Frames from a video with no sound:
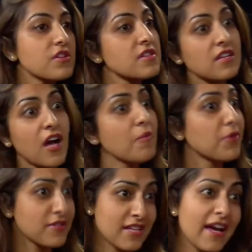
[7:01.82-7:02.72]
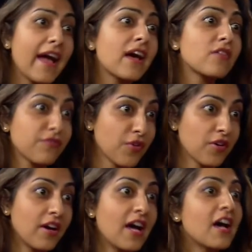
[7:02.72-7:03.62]
there is a couple, it's like a
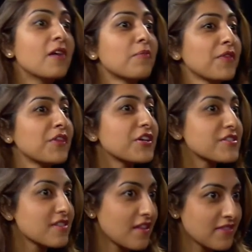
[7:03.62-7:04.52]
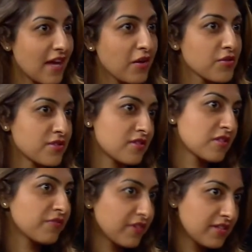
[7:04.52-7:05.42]
handful. But there's thousands
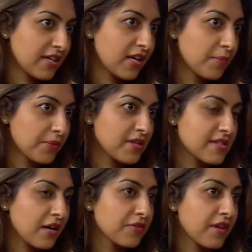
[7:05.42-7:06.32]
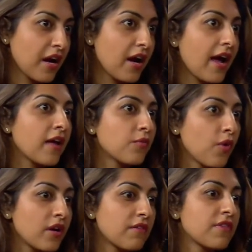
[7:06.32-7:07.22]
of fintech companies out there, and
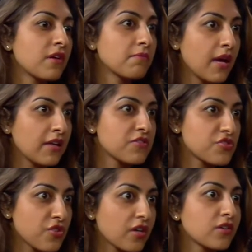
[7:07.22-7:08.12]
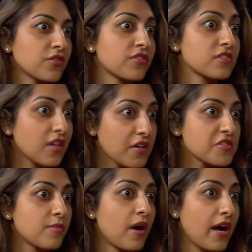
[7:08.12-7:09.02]
one of their main struggles is
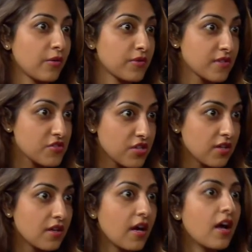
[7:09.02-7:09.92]
customer acquisition.